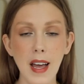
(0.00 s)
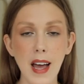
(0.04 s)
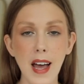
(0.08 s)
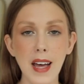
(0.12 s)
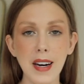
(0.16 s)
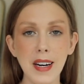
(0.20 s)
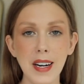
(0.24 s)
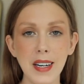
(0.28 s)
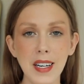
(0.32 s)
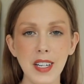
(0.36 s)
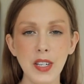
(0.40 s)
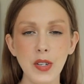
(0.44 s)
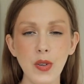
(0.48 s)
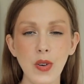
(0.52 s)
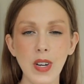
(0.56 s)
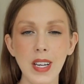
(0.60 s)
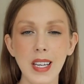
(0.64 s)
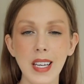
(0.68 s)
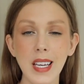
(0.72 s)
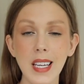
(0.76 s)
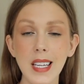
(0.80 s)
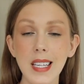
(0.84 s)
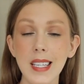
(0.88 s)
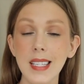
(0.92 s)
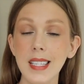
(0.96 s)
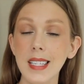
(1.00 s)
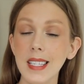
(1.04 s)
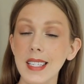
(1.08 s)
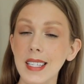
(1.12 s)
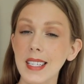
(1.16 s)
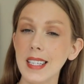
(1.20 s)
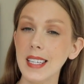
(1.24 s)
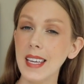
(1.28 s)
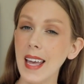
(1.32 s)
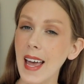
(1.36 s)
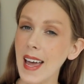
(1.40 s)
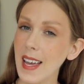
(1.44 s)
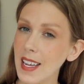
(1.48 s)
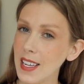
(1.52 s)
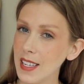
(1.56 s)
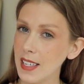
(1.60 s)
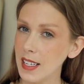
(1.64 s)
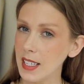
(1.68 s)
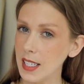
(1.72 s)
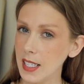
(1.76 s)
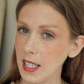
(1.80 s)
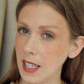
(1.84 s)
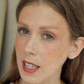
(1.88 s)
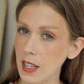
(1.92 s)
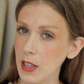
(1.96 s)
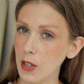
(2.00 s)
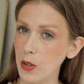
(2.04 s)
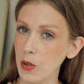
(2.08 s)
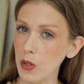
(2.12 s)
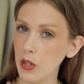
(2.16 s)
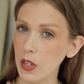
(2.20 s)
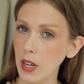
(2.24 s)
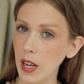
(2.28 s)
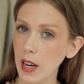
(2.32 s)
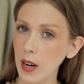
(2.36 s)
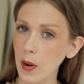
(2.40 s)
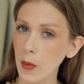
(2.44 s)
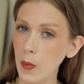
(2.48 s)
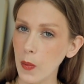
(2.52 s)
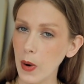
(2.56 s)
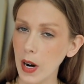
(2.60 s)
Another trick is the scarcity illusion,